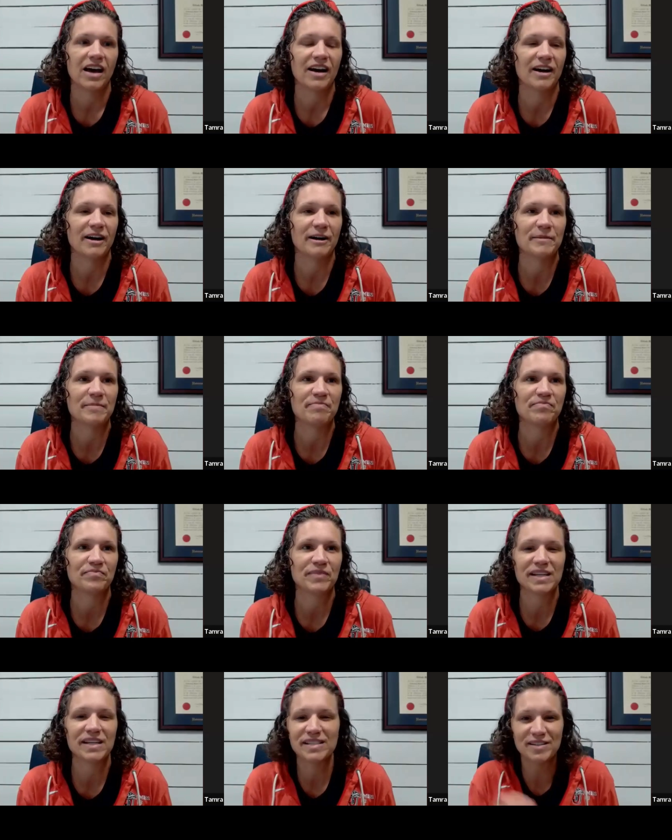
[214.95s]

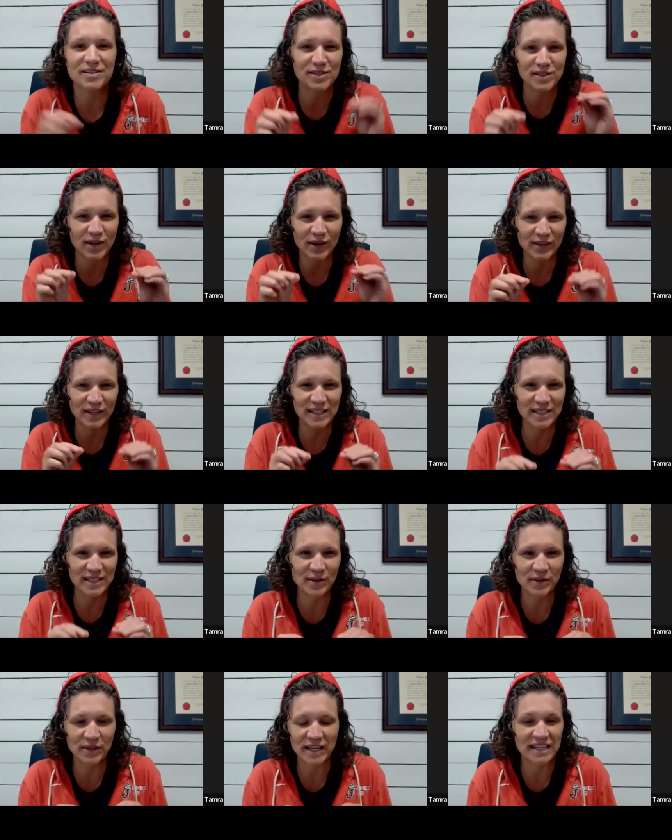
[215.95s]
Because there's all these
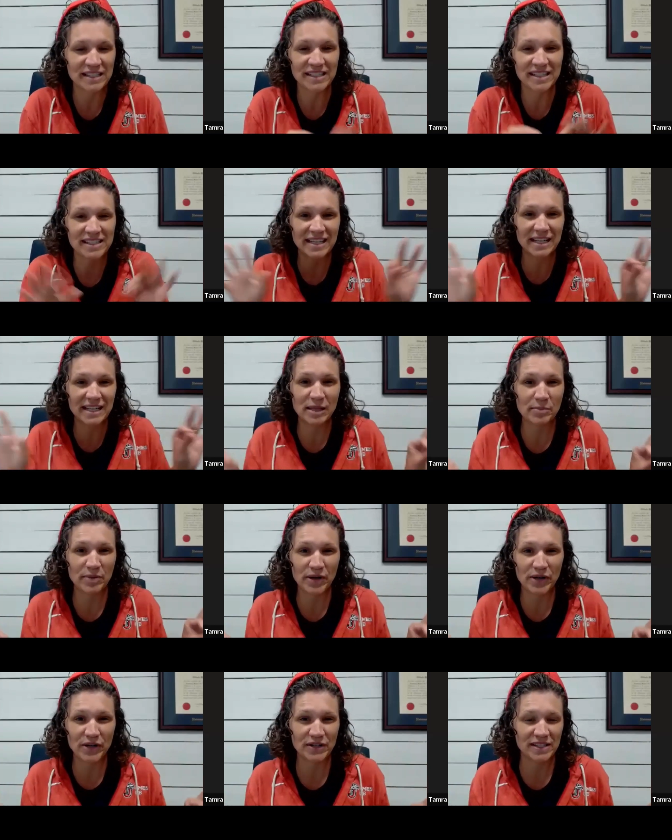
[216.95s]
little things. It's like in the
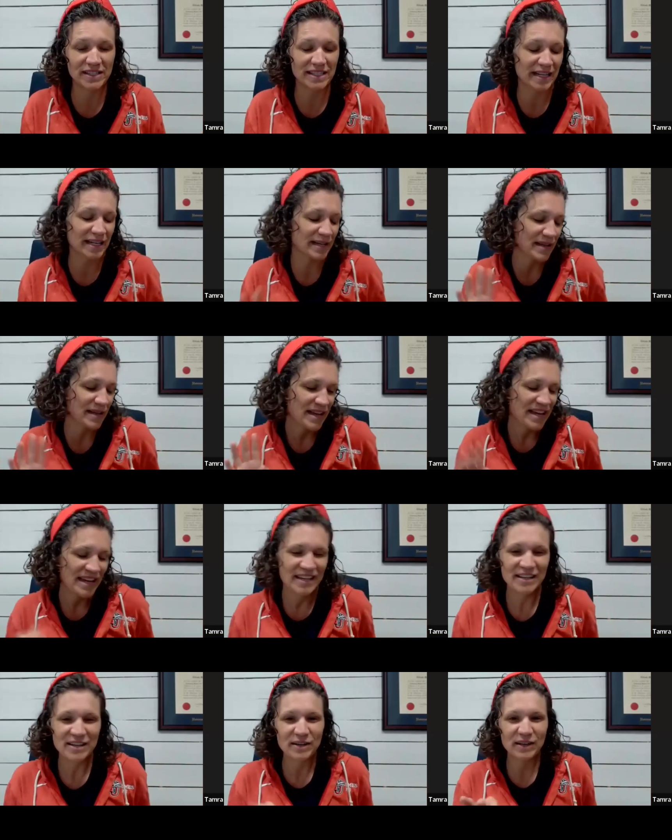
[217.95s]
birds, like
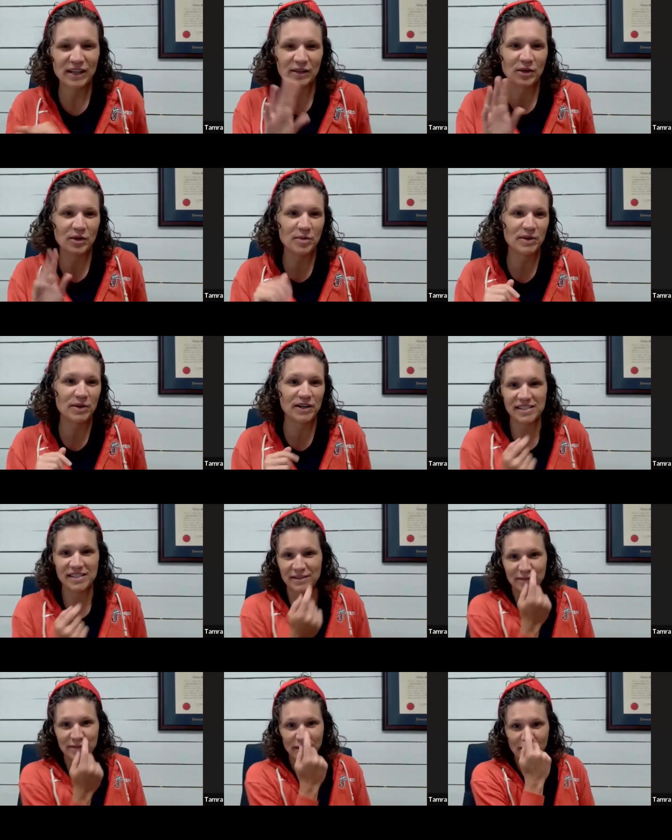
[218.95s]
like little birds
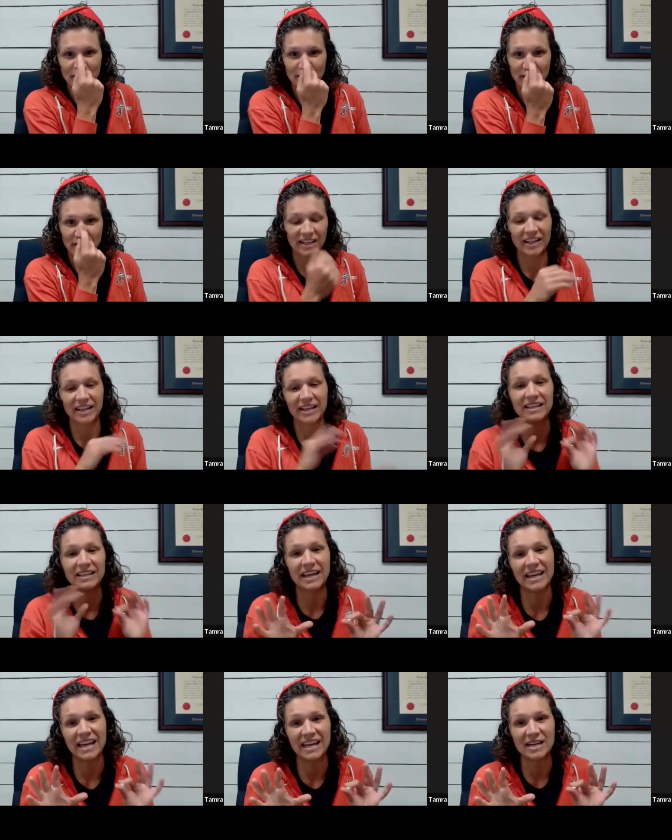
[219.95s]
that flutter by, like
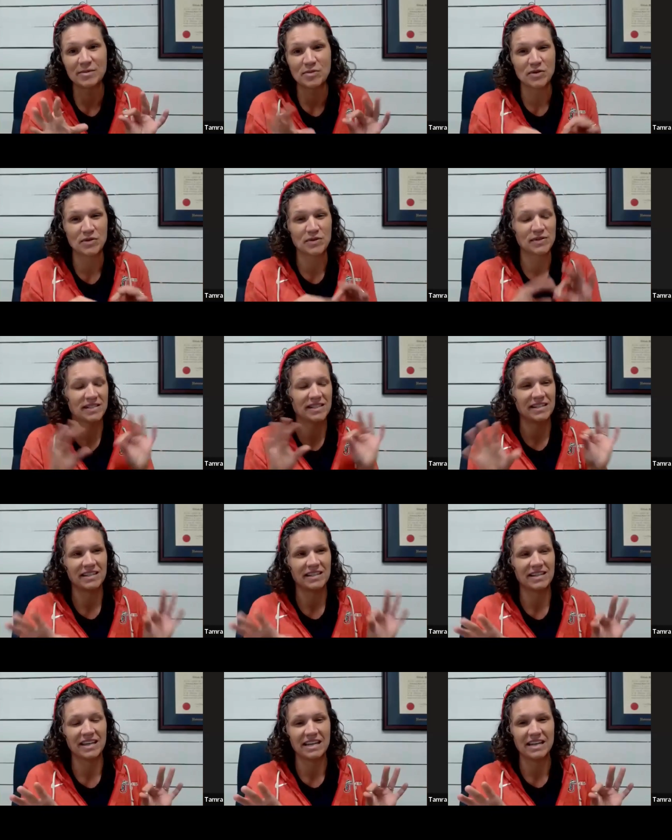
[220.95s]
the animals
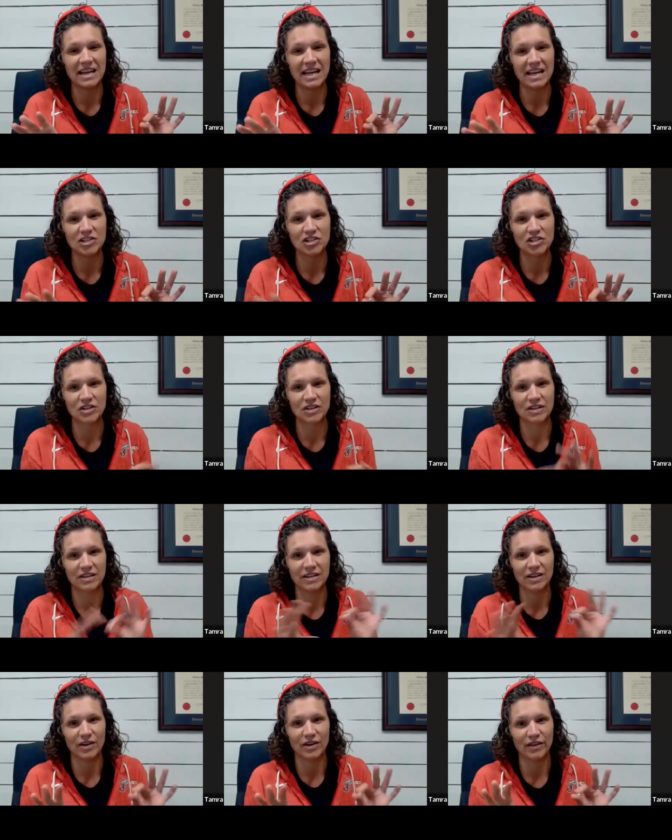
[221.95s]
and nature
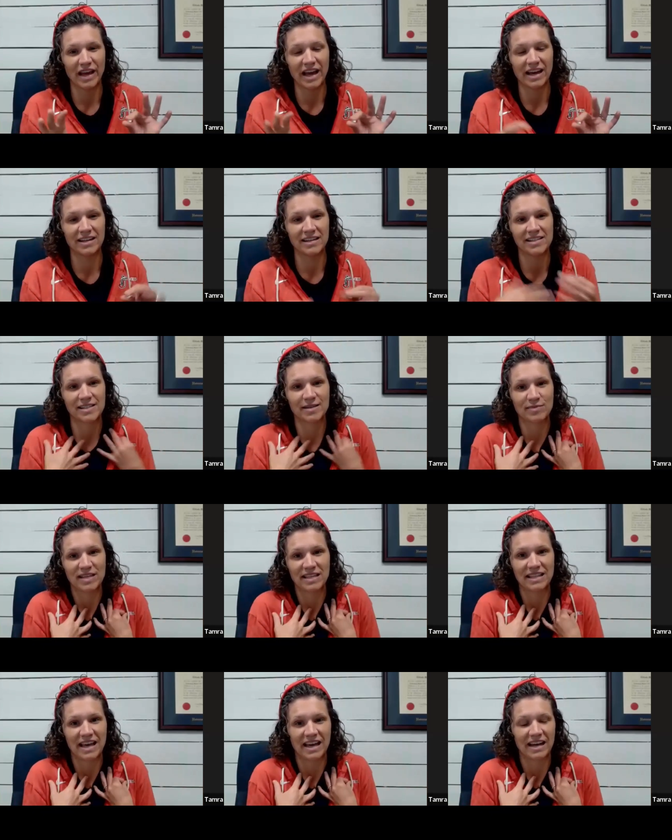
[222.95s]
and all that is
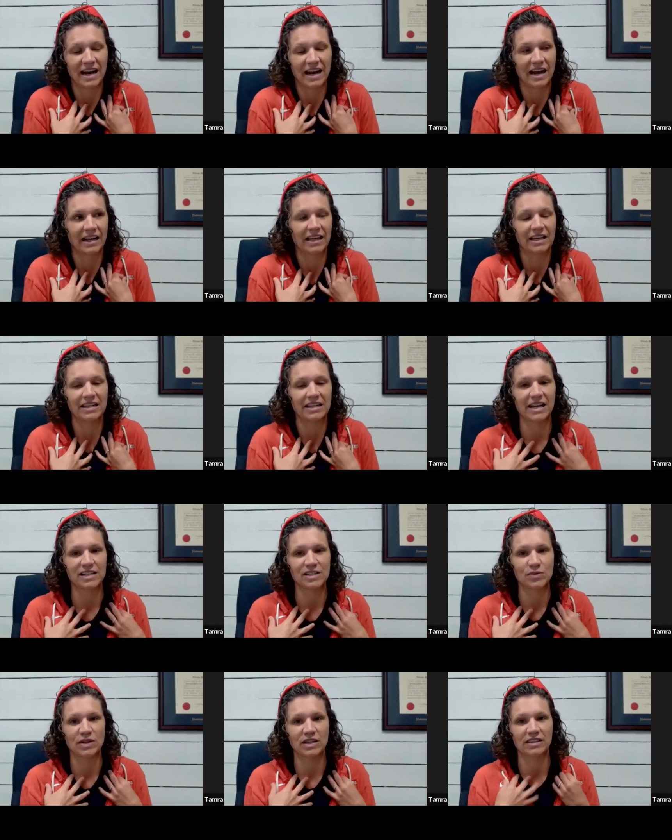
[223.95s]
something that I
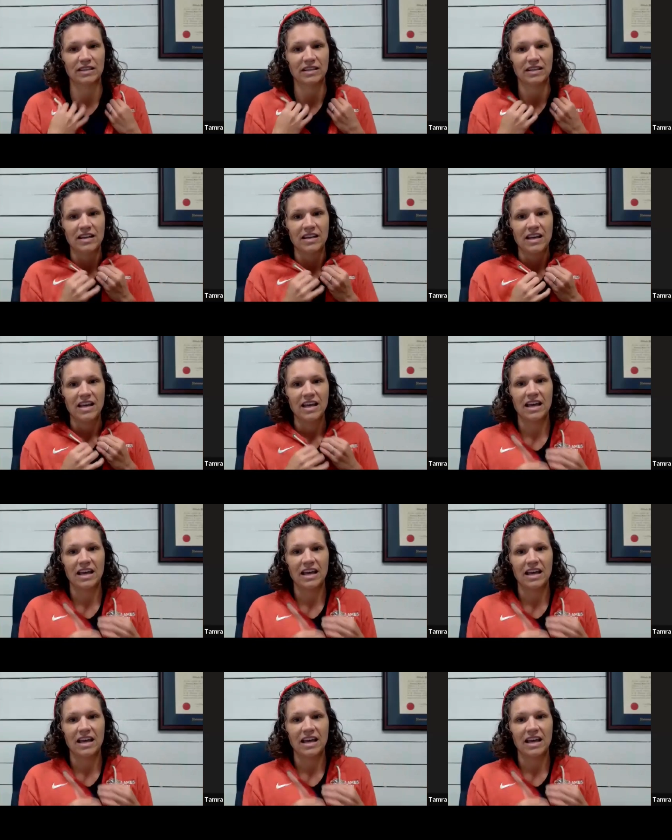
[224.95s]
connect with, and